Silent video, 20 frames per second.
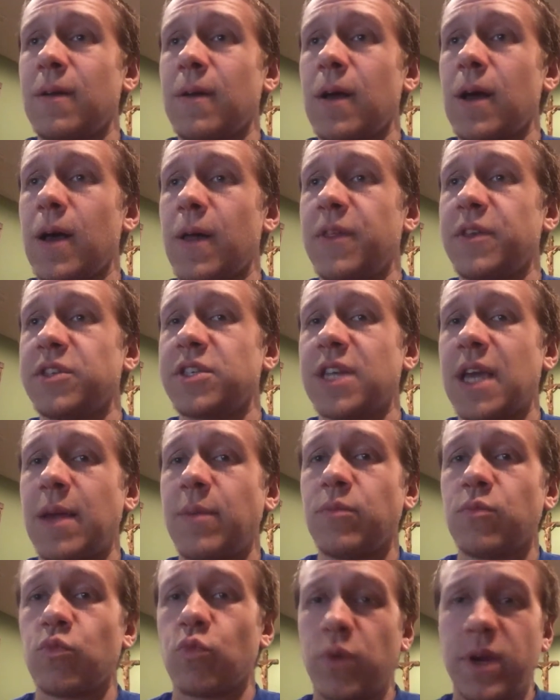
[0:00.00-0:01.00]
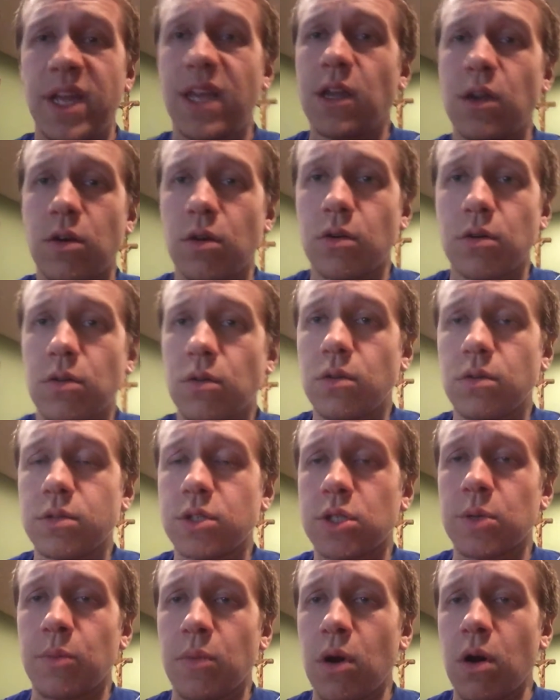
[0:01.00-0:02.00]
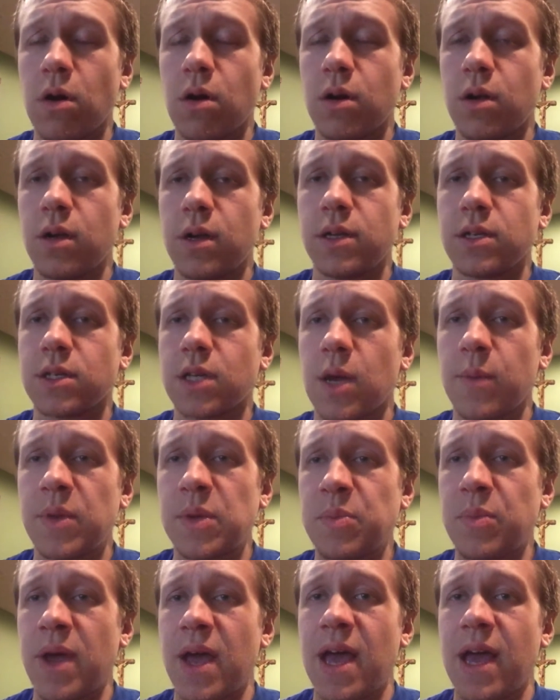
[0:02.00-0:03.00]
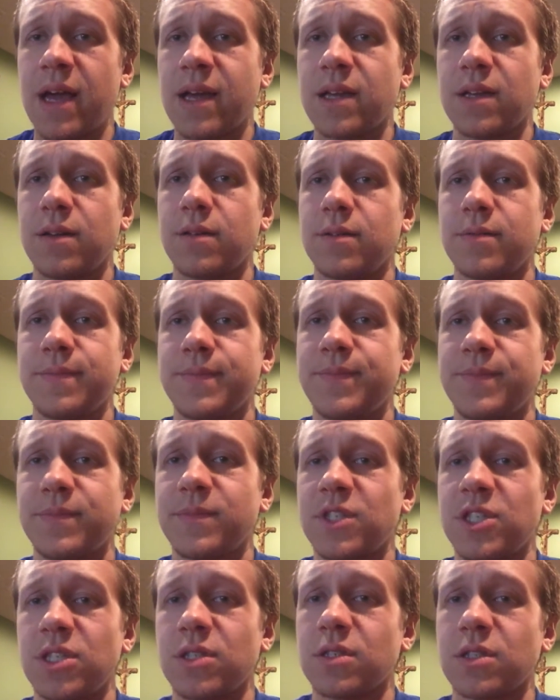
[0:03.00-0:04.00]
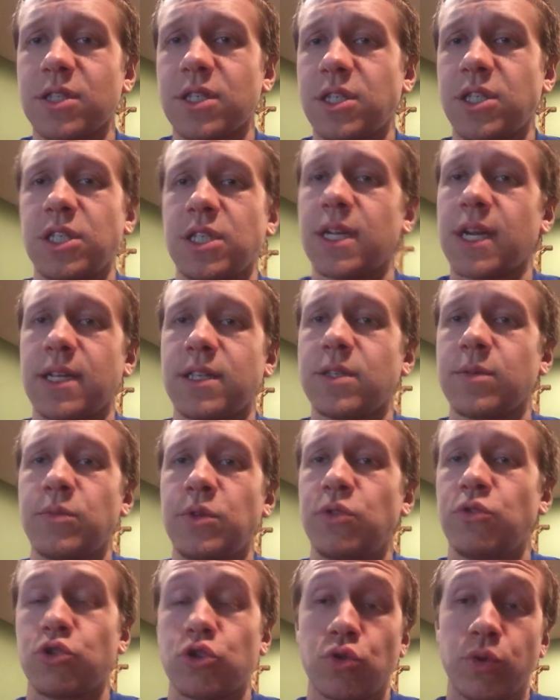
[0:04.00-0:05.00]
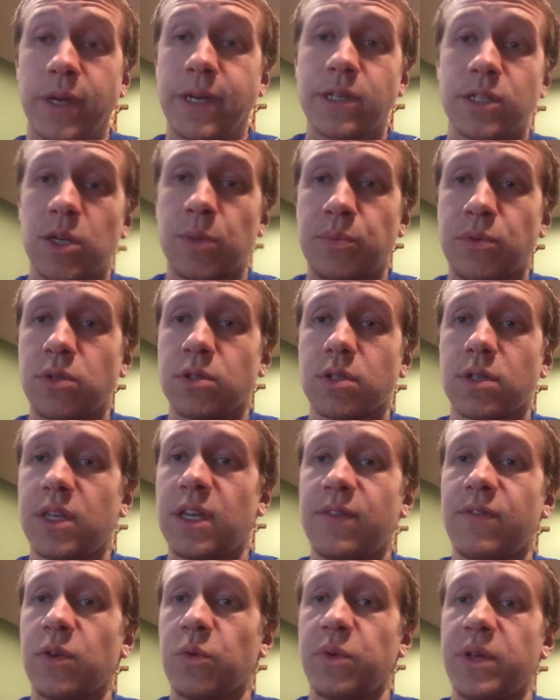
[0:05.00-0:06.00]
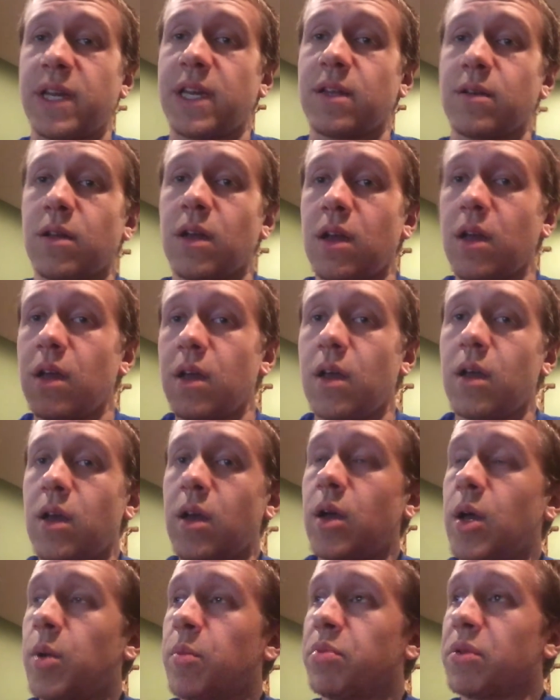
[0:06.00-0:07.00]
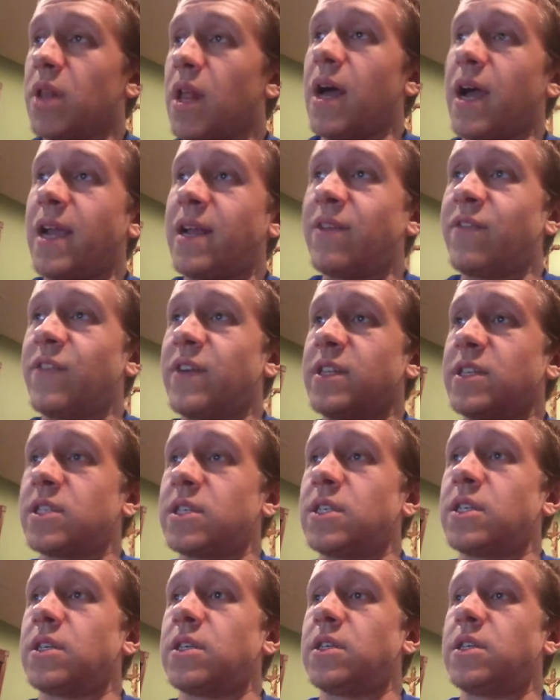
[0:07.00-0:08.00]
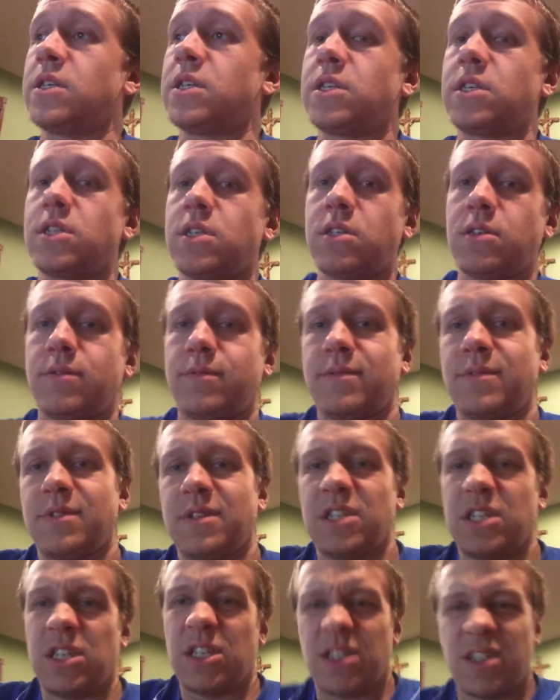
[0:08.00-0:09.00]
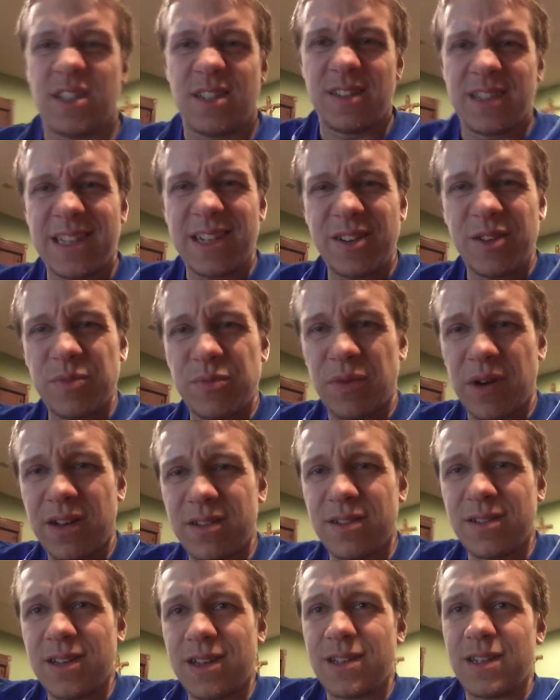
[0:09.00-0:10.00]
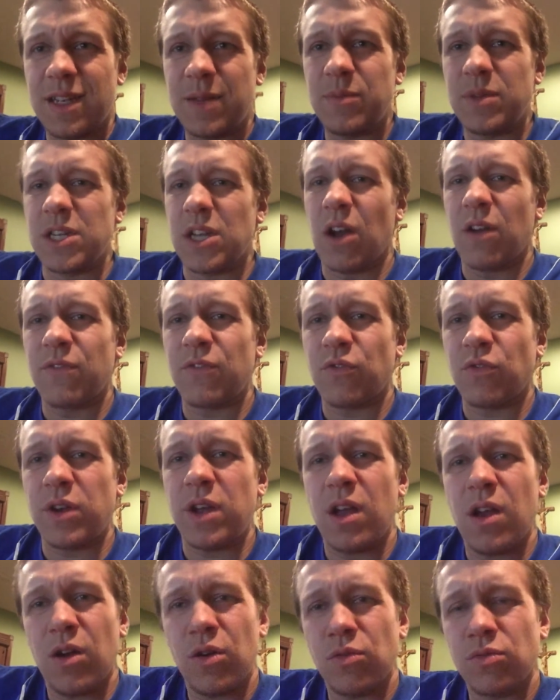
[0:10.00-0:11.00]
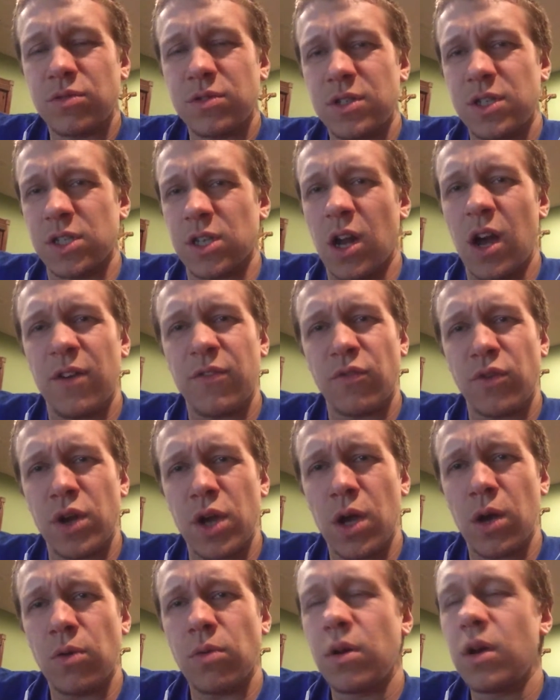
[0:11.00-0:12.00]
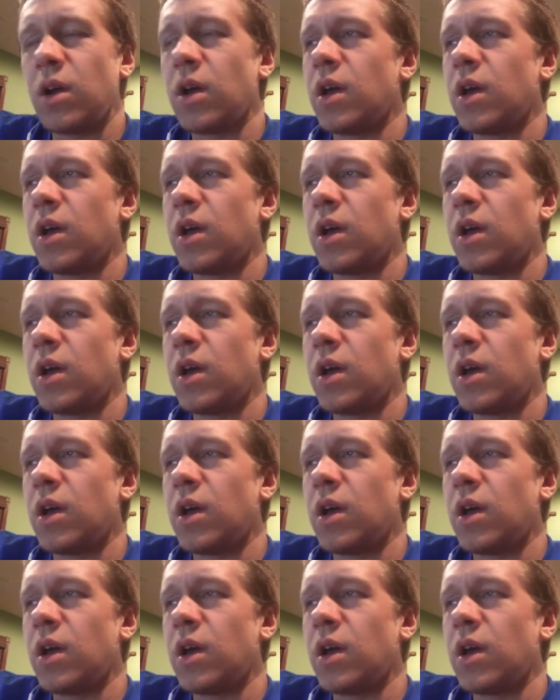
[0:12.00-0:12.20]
the same Ring girl, Samara, is coming back and she looks like she's got some new tricks up her sleeve and we get blind Vincent. How do you pronounce his name? D'Onofrio? D'Onofrio?